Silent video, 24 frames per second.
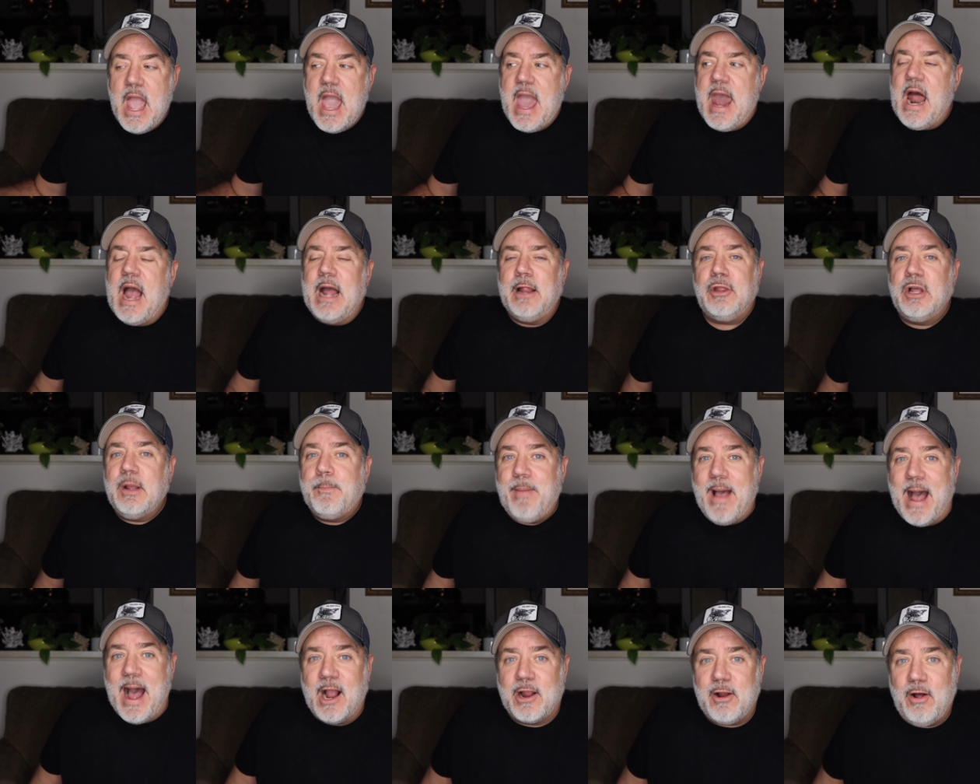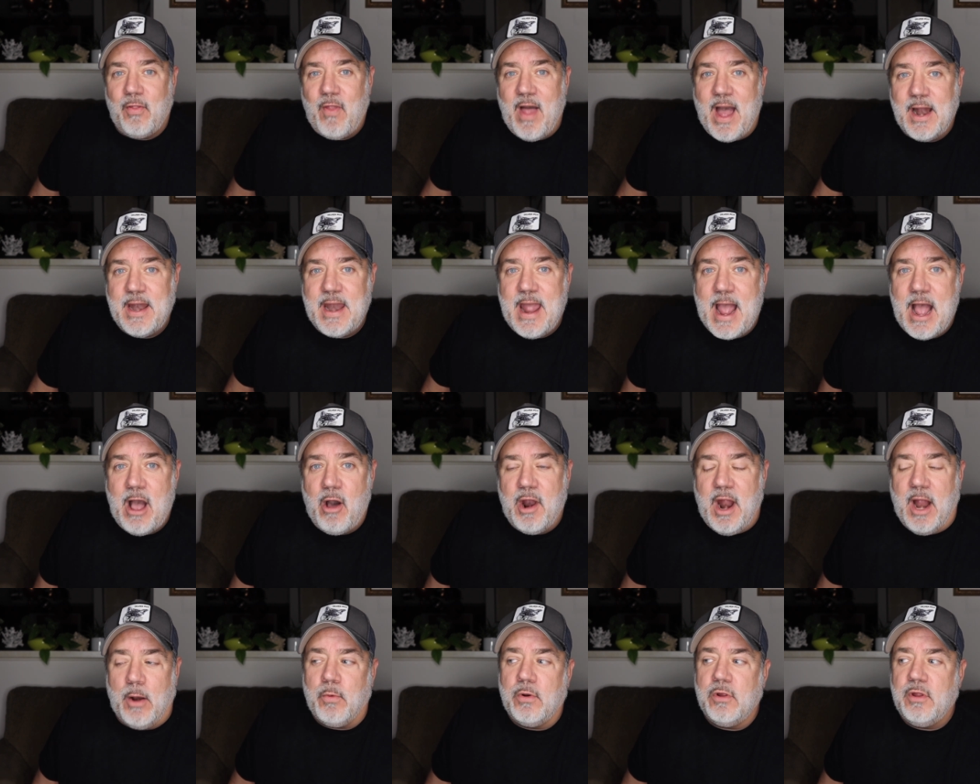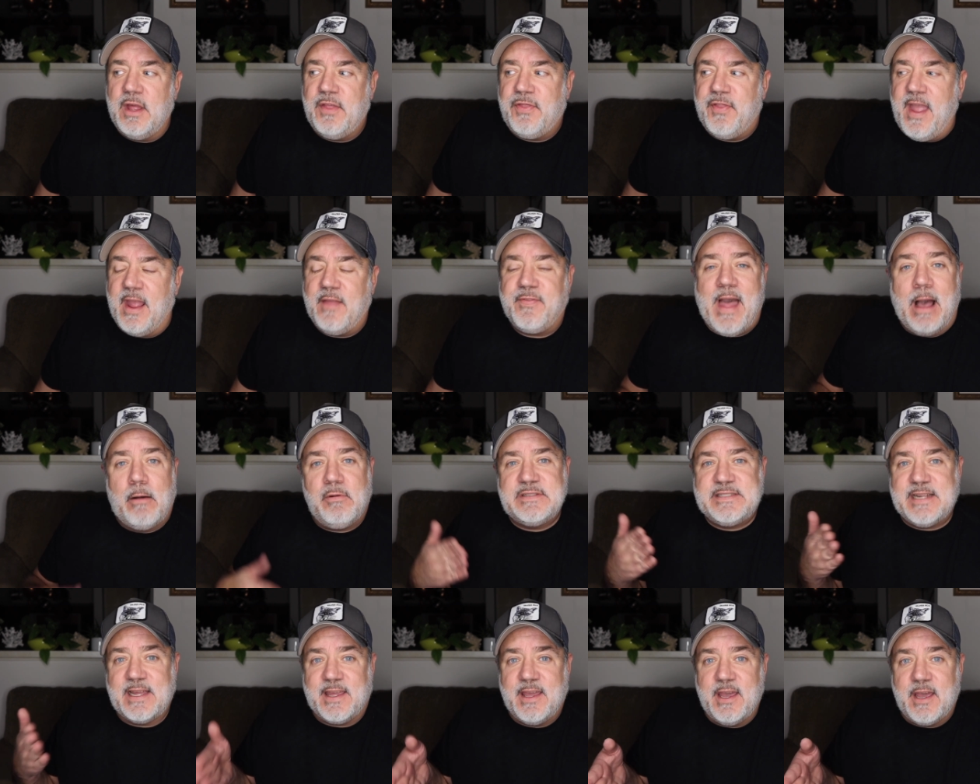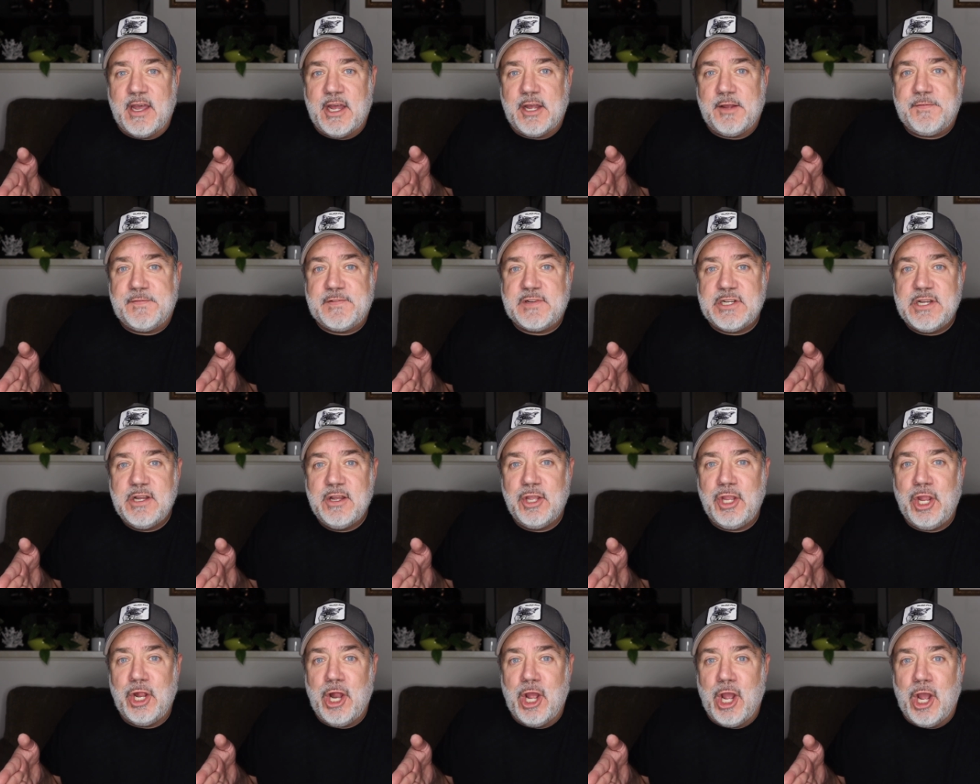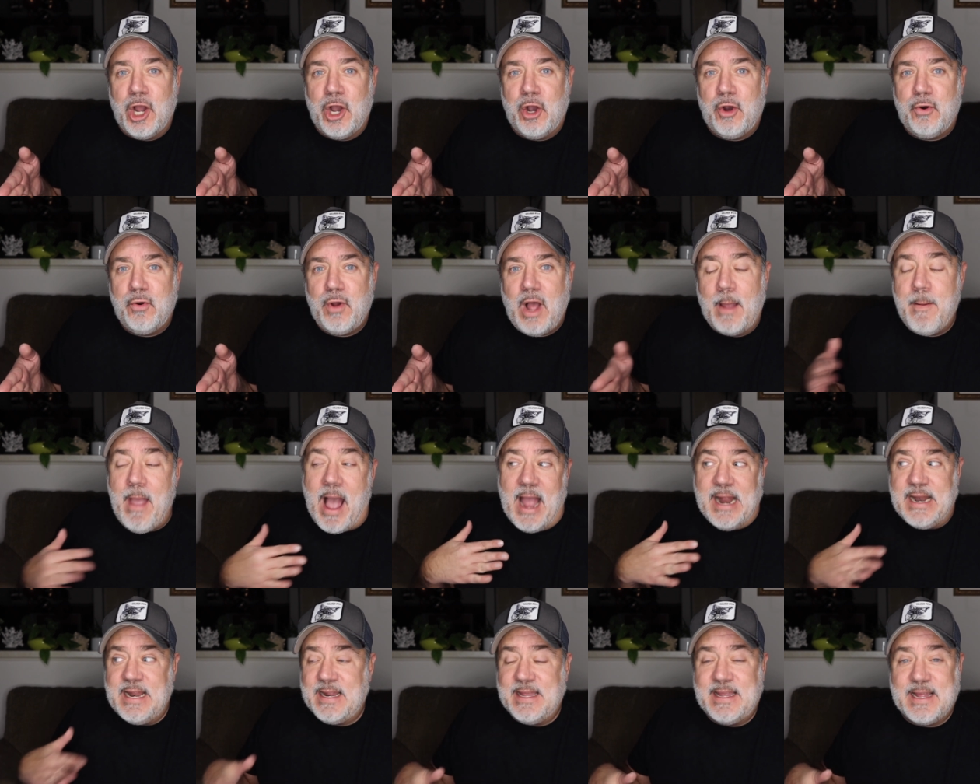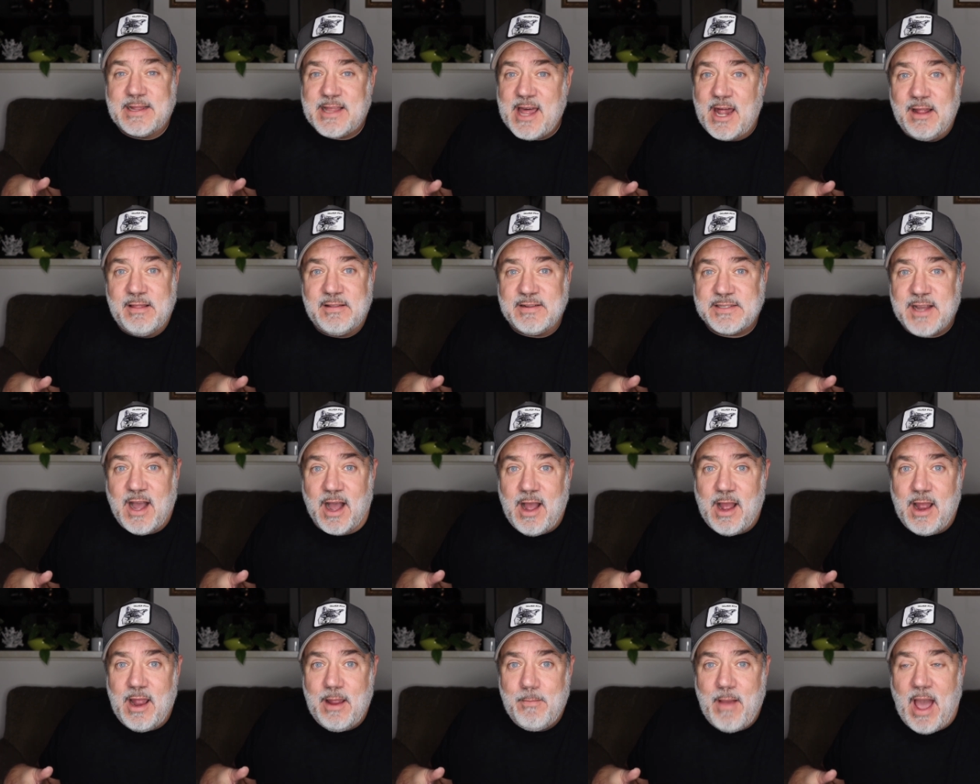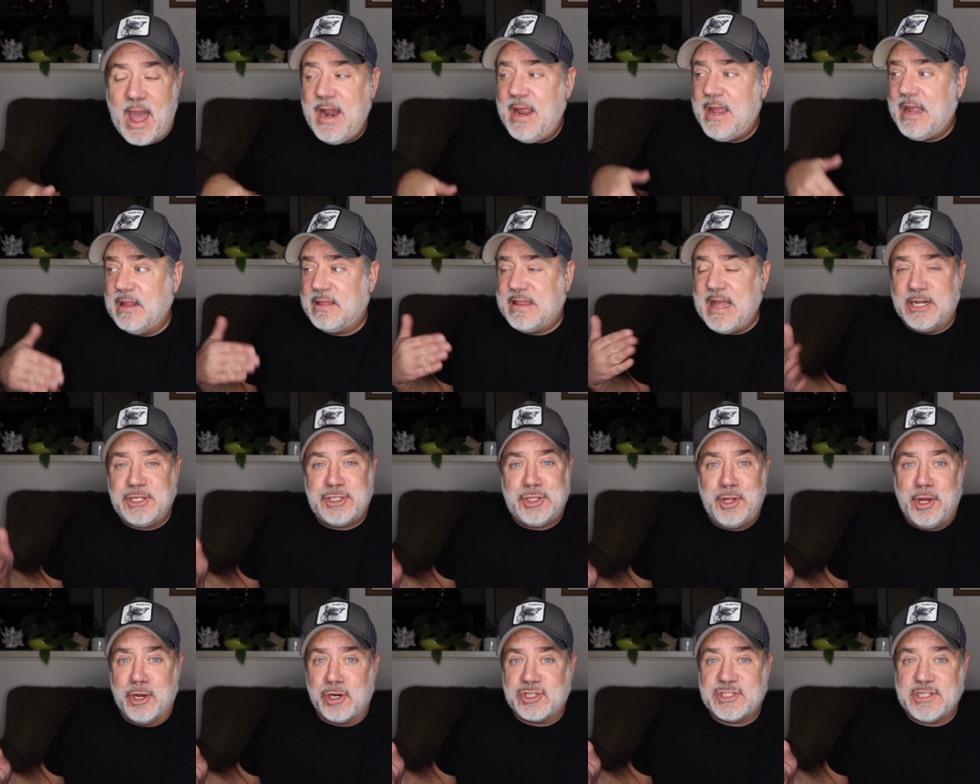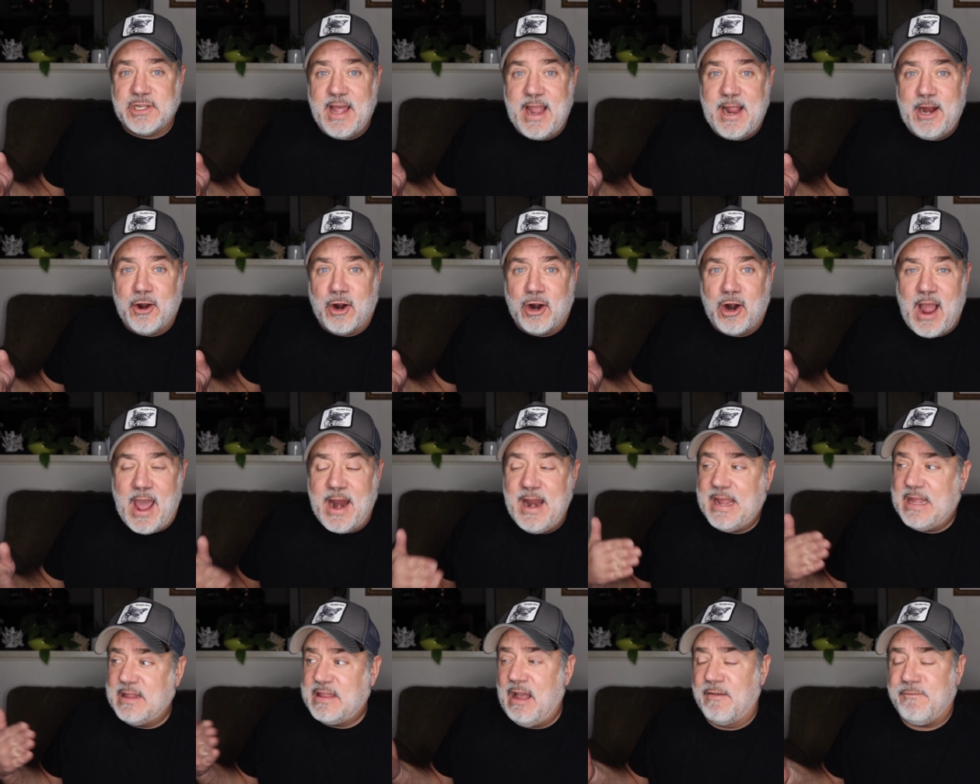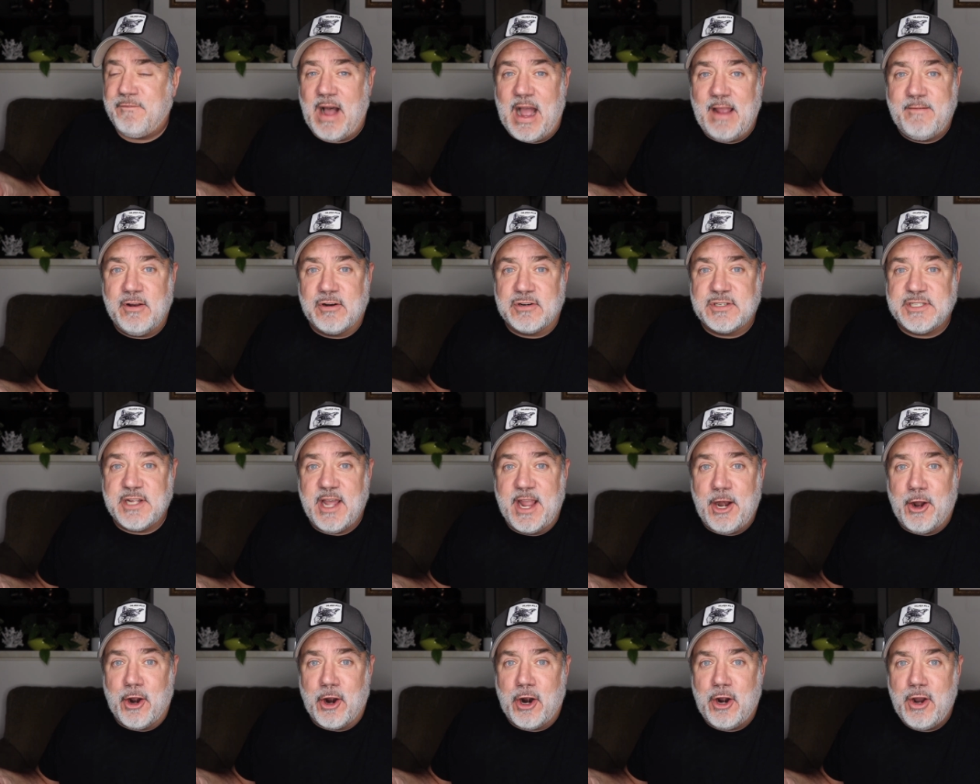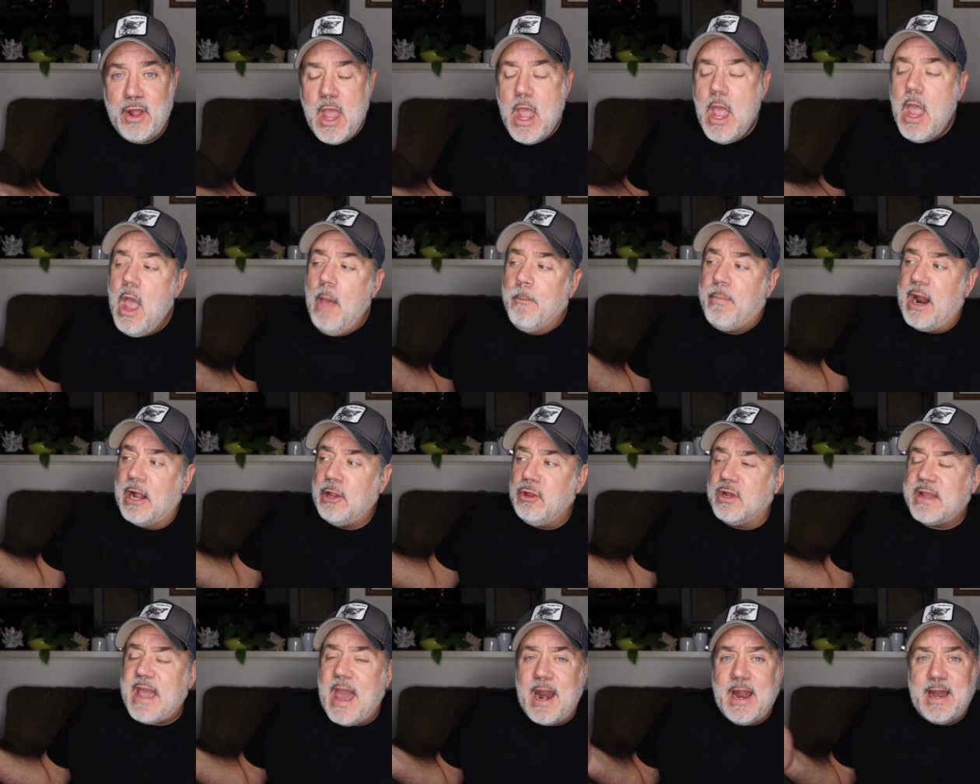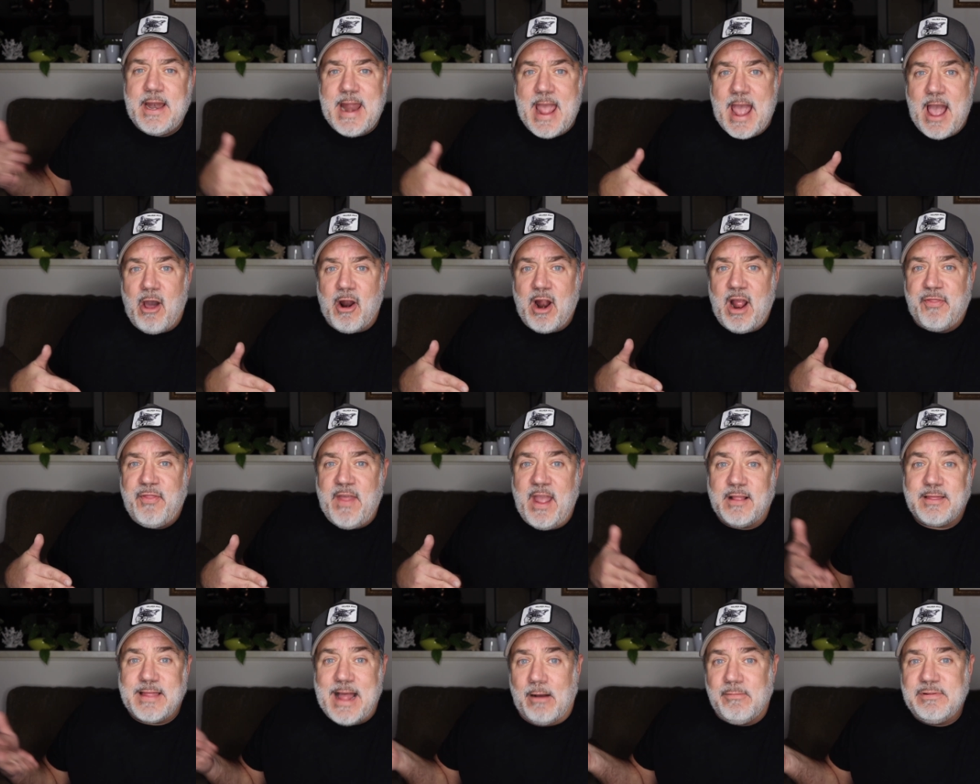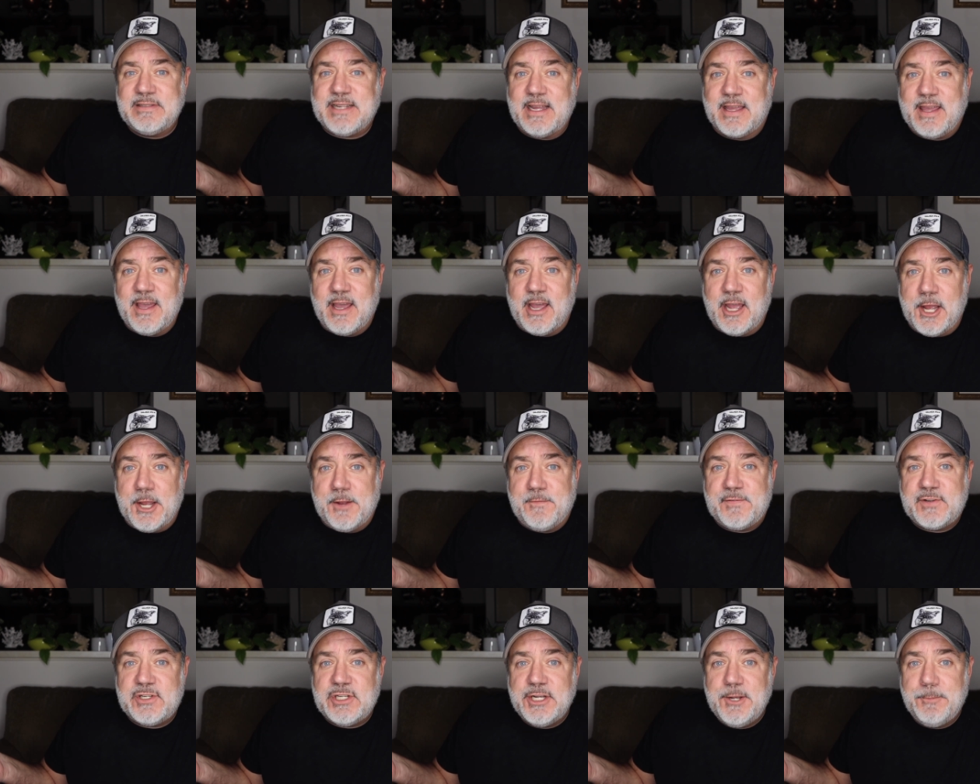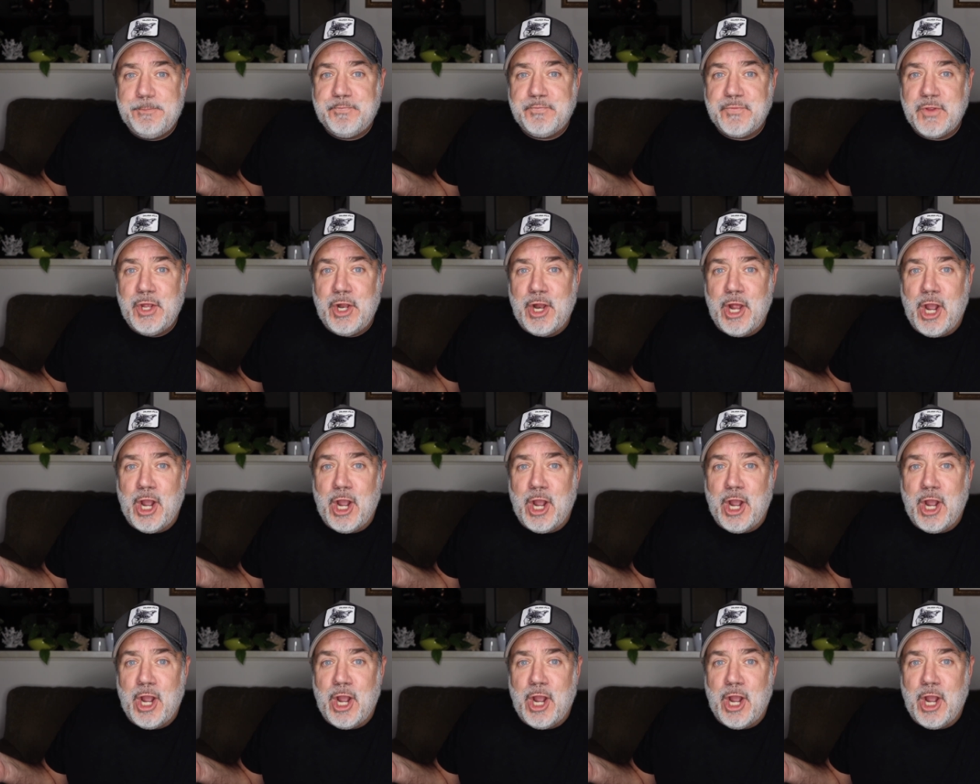And I look back on that now and I really think that was a gift. You know, I mean, I didn't get that at the time. I didn't get that two years later. I didn't get that five years later. But I look at it now and I think that was a gift. You